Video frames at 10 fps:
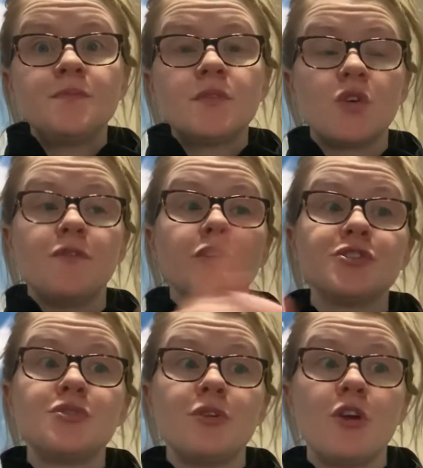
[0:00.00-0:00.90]
So if you're in
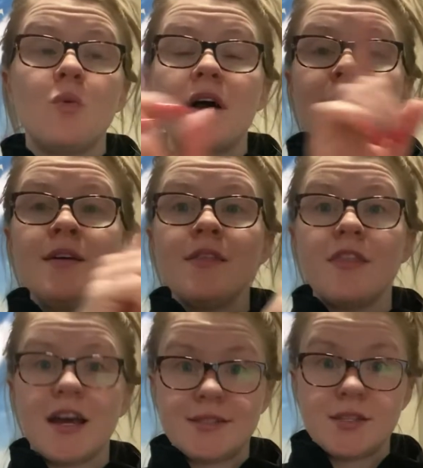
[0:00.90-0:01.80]
Studio One,
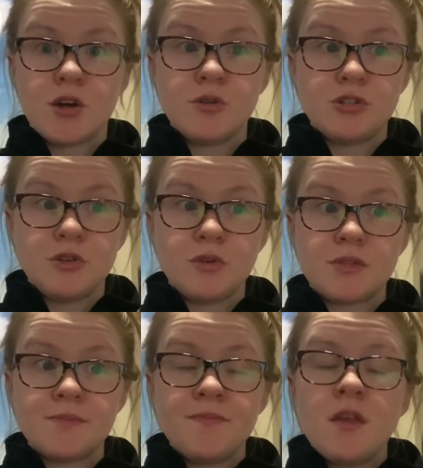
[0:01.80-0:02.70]
that's the code you use.